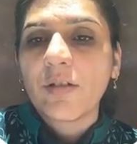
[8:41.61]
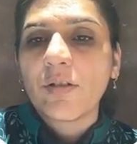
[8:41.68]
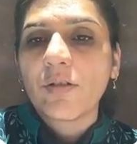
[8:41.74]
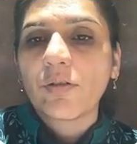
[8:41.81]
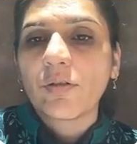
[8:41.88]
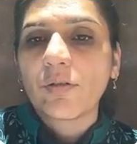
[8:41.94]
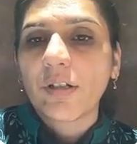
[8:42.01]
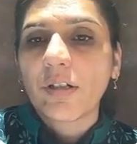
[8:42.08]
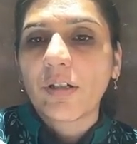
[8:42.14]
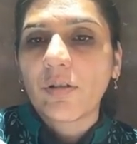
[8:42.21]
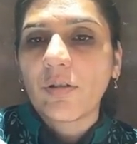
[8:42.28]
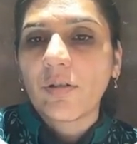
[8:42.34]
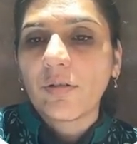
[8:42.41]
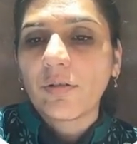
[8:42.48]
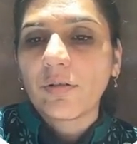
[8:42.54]
So here
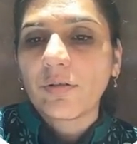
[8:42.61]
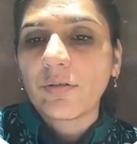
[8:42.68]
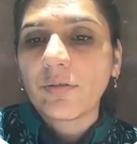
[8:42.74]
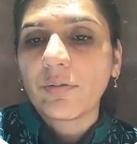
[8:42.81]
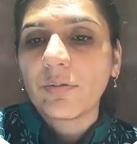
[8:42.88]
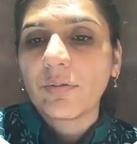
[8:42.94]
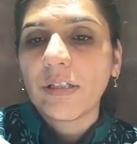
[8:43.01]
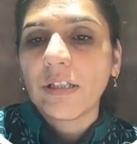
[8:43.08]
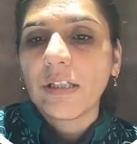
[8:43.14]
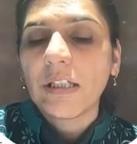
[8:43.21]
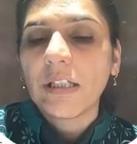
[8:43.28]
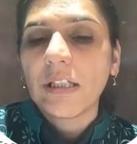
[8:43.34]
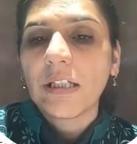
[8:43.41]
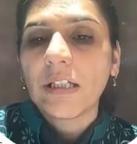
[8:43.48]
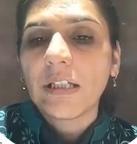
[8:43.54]
also
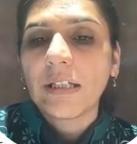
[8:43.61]
the